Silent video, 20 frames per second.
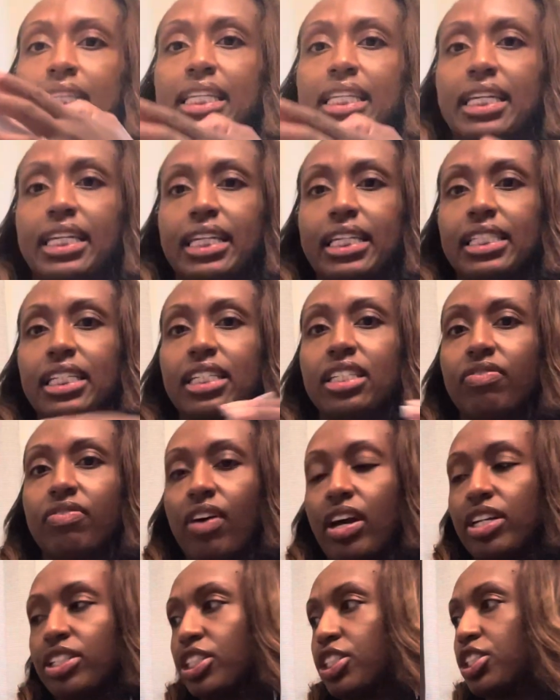these
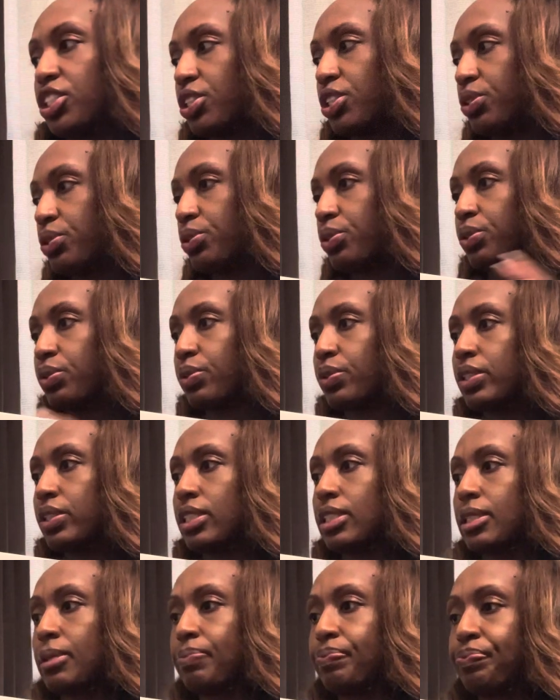Devontae
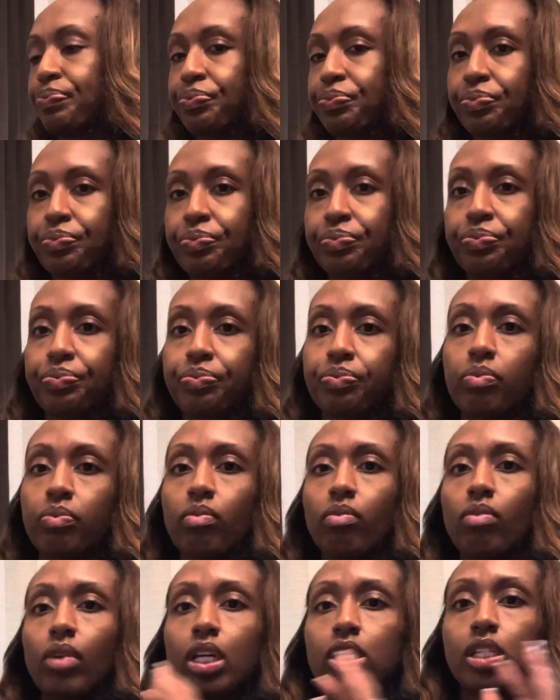shoes.
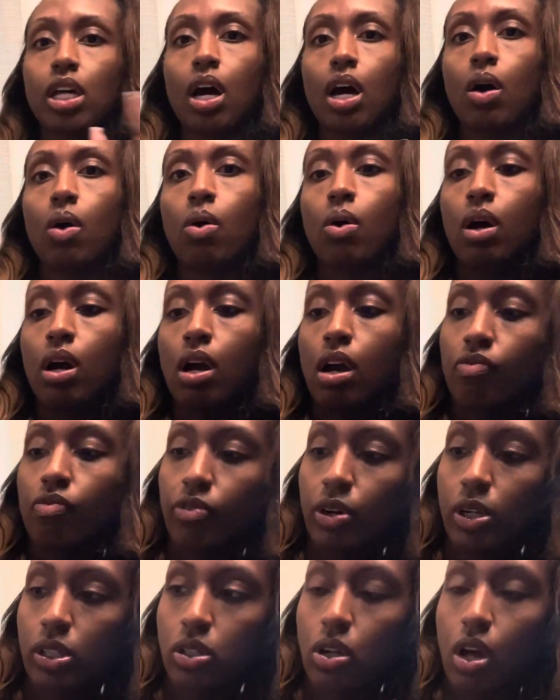So
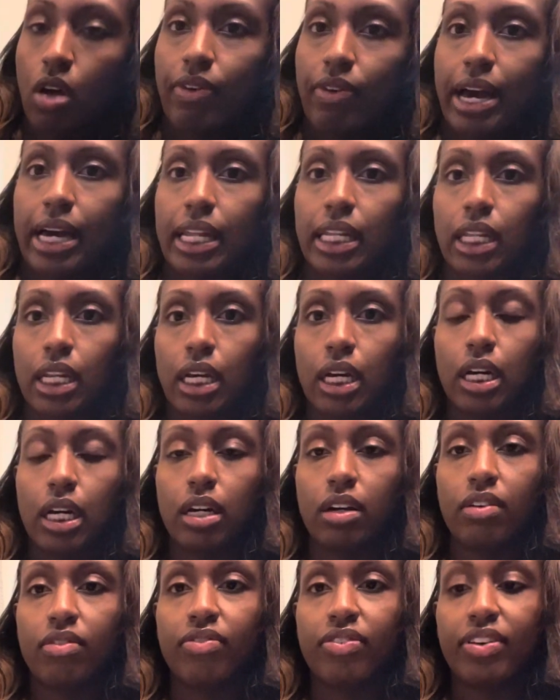first off, I
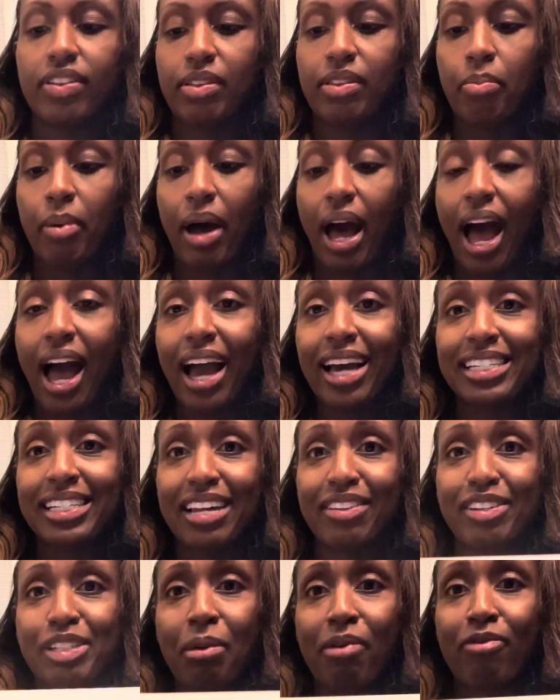love the box. And
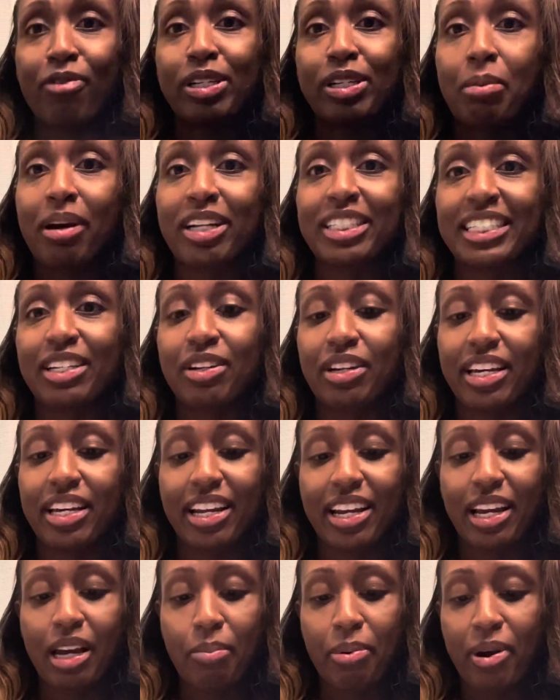this is my first time actually
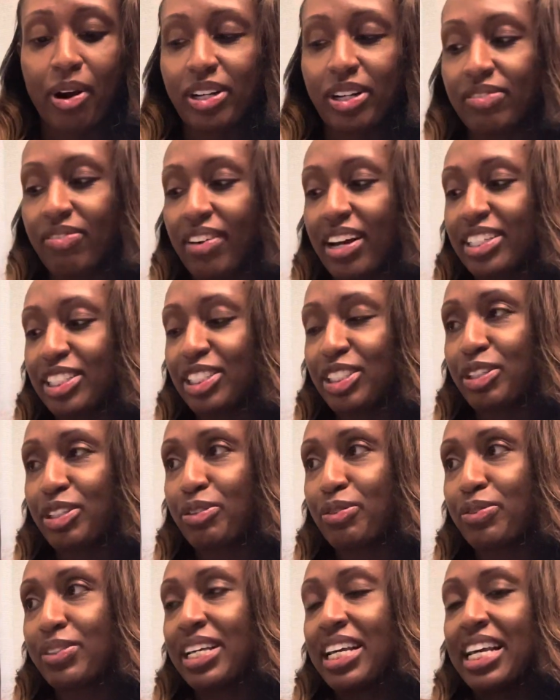getting a pair of Devontae
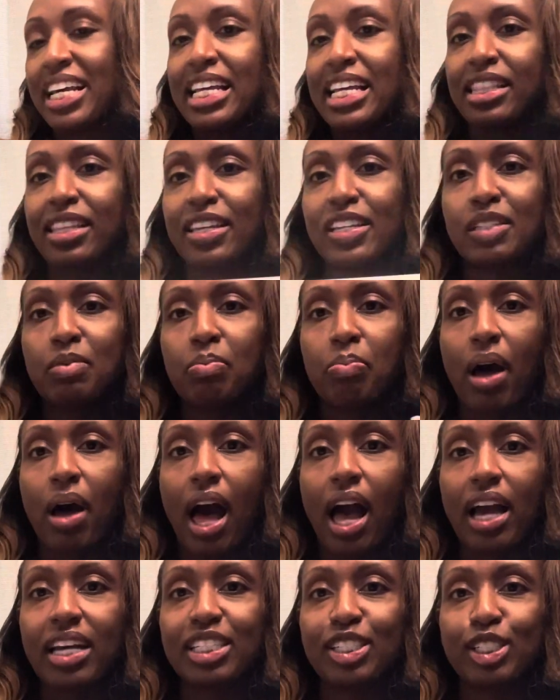shoes. This
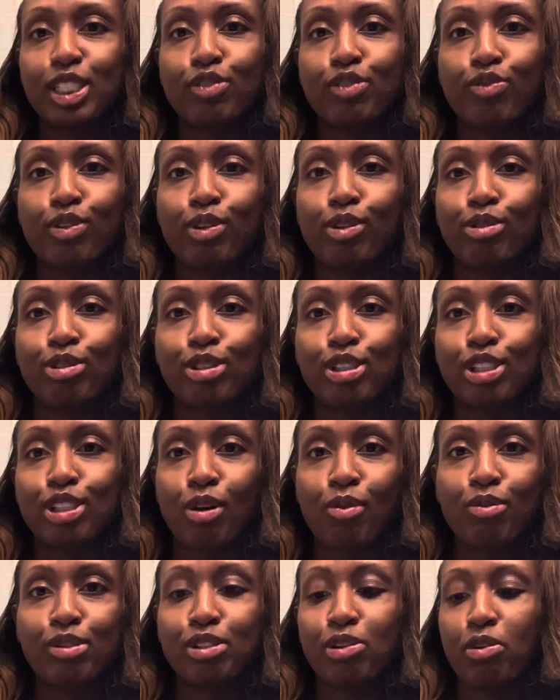box just feels
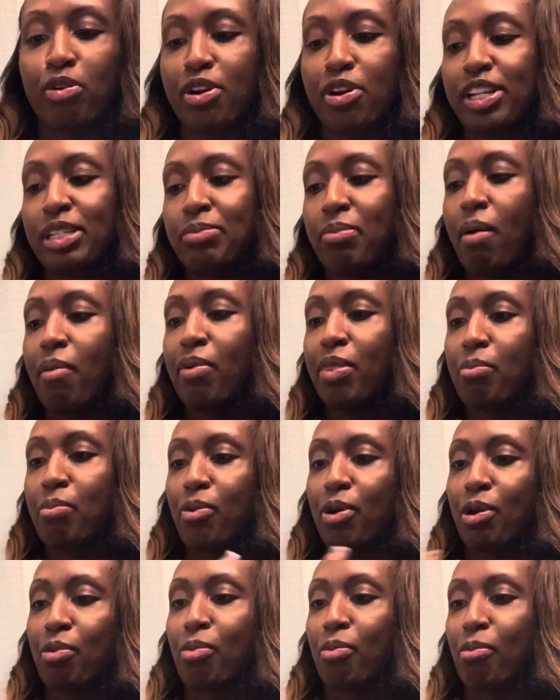so sturdy. It's probably the
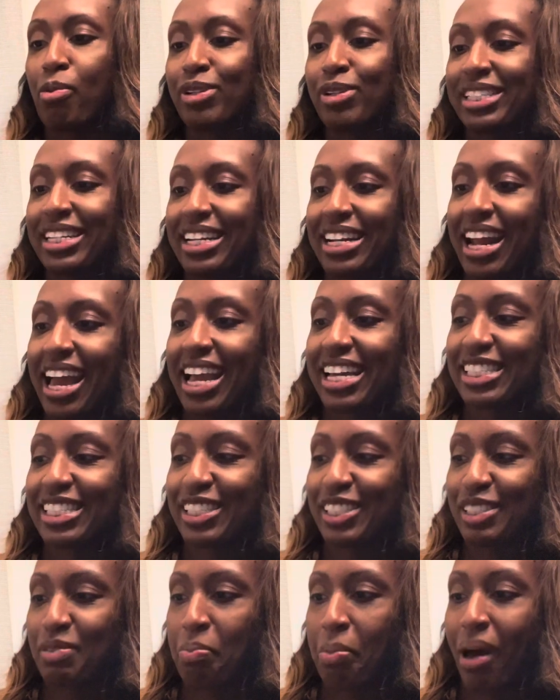most, most
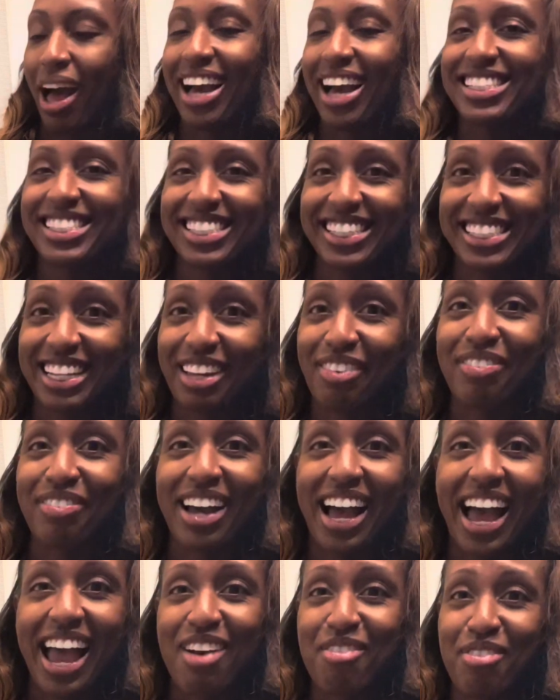nicest boxes I've
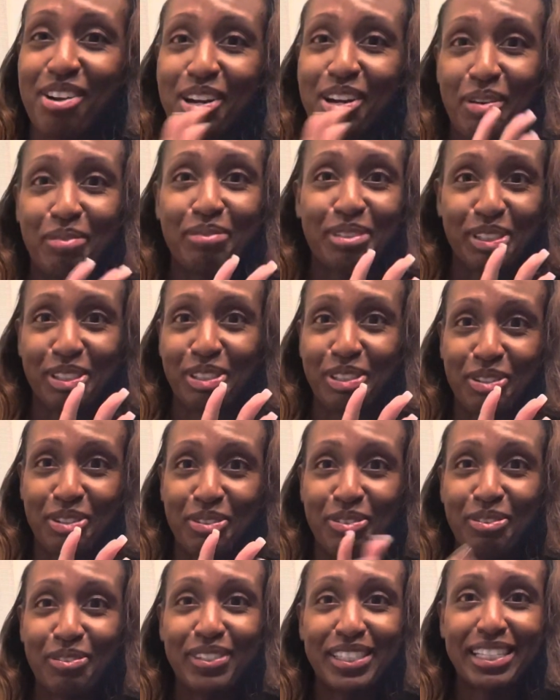gotten when it comes to
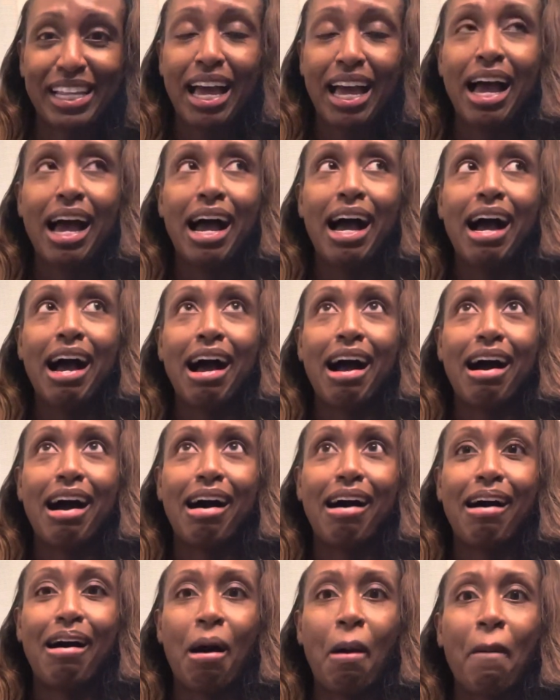shoes.
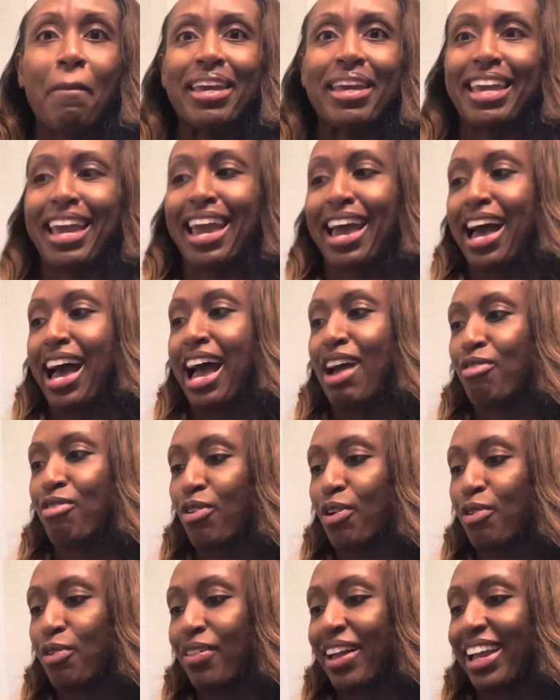Um, yeah, I really,
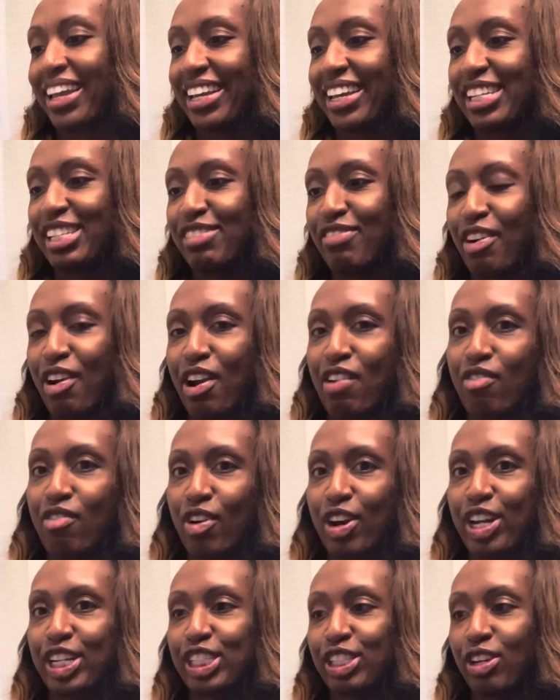really like it. It's very, very
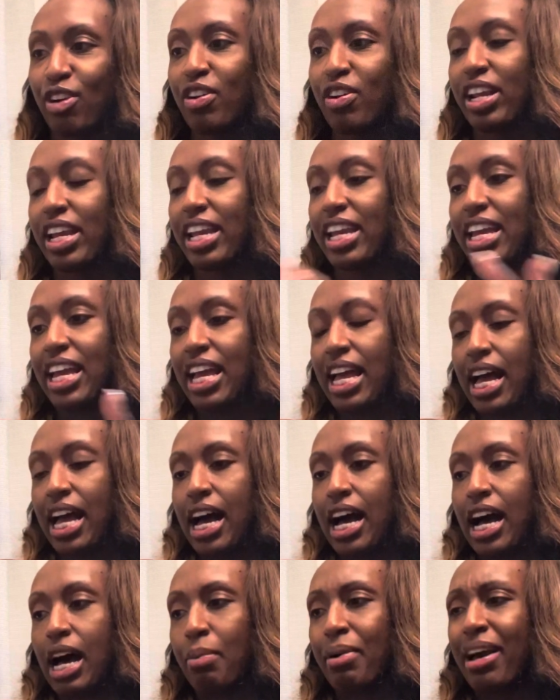sturdy.
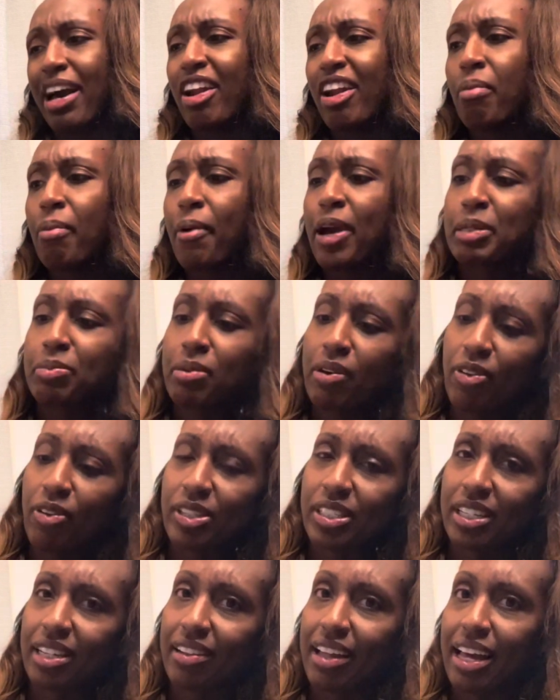Um, kind of reminds me of that
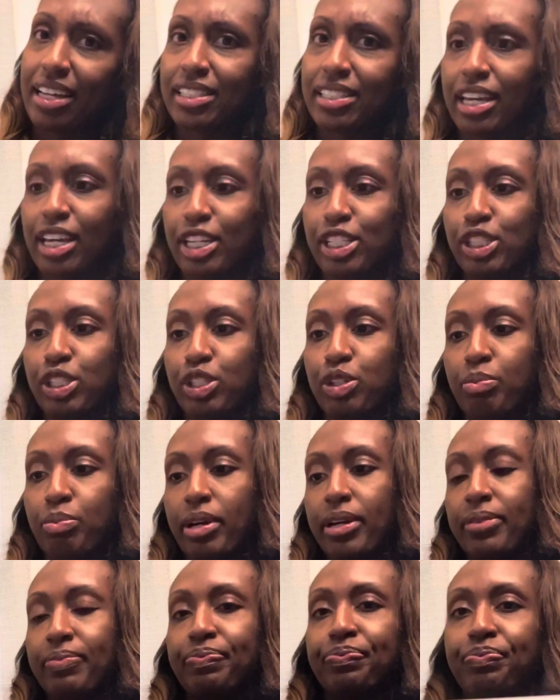sunglass case too, but
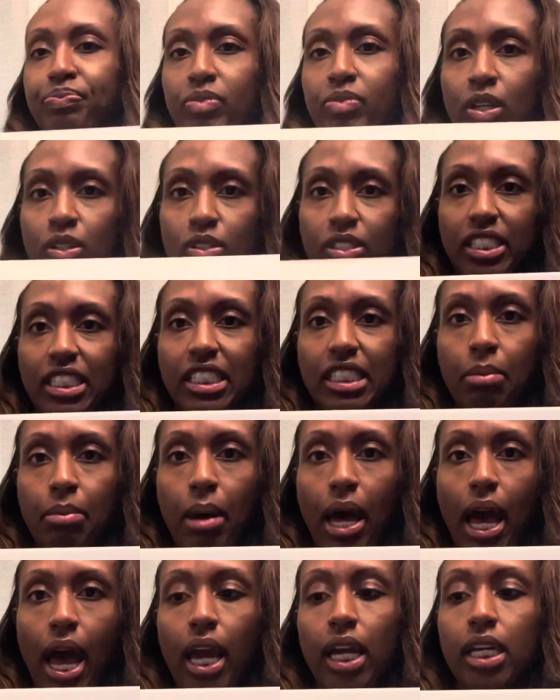this is the
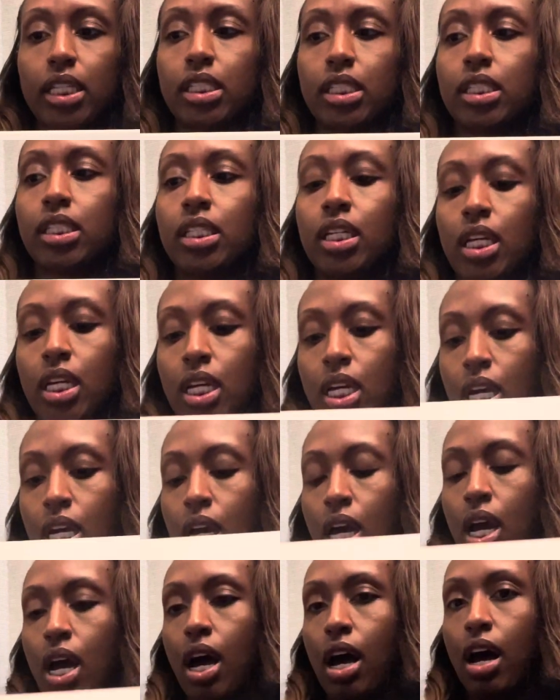box.
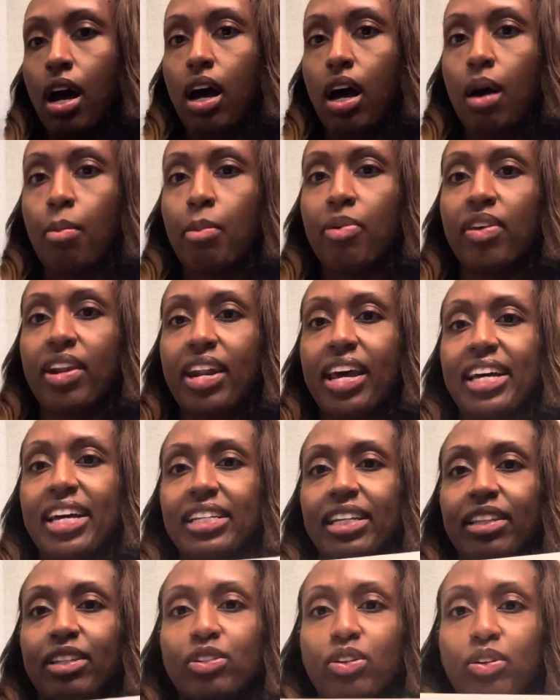Um, then it has
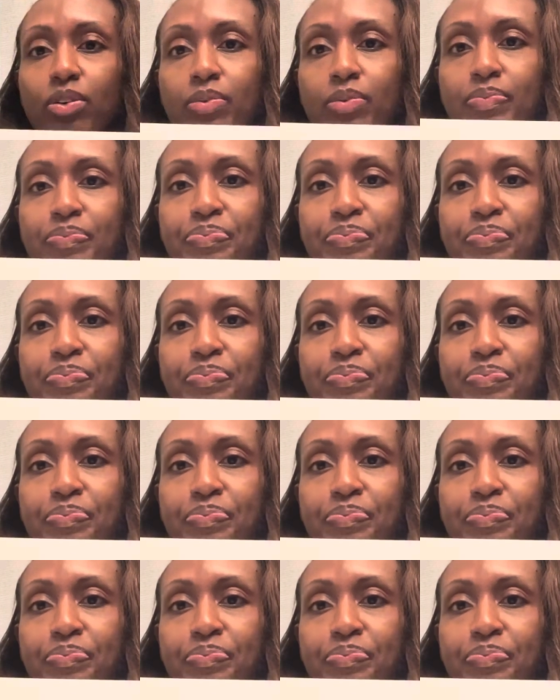like this little,